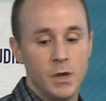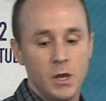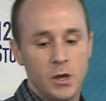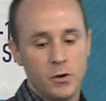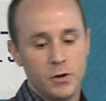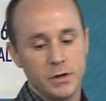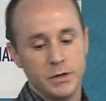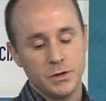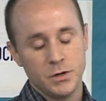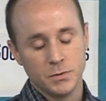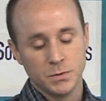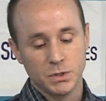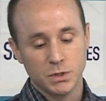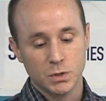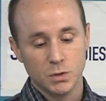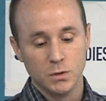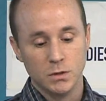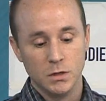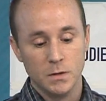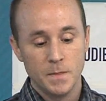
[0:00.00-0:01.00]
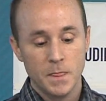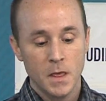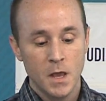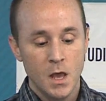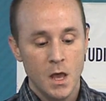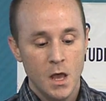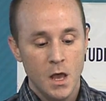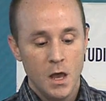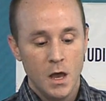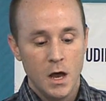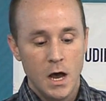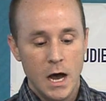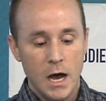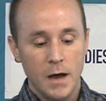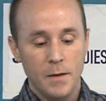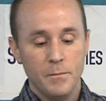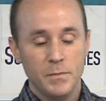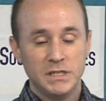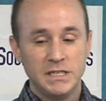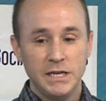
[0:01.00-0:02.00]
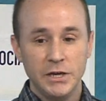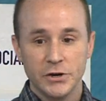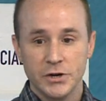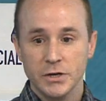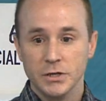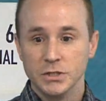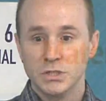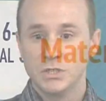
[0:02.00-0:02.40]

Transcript: or in your own school. Materials.